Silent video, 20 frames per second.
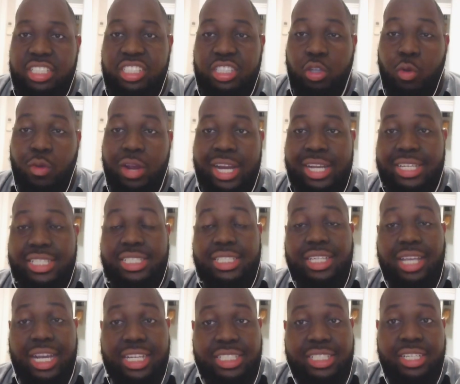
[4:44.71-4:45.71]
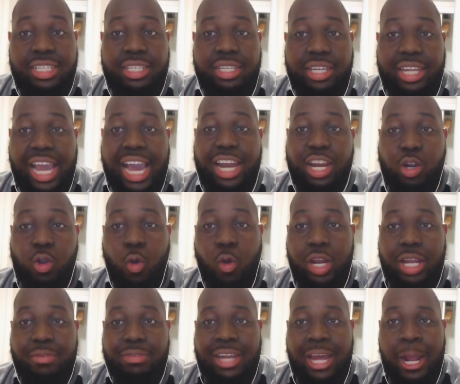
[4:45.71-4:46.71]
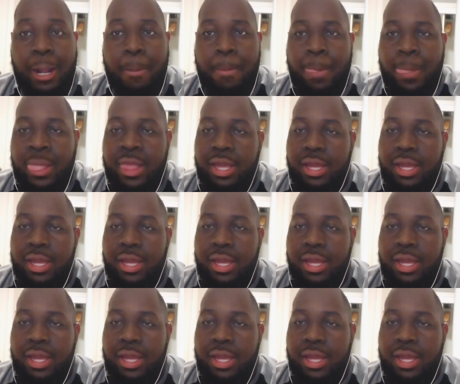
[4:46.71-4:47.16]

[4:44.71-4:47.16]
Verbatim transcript: still in discussion category of that.